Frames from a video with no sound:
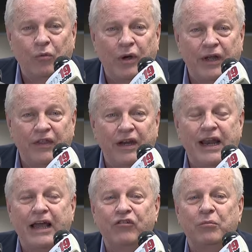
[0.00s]
way that it
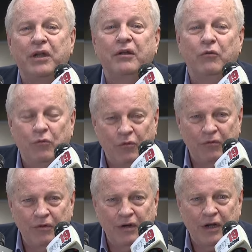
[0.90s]
has to be
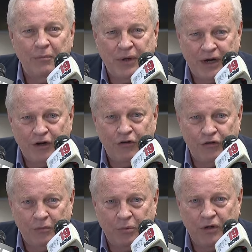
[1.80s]
compared
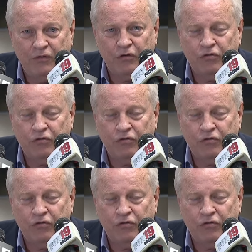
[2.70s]
to the previous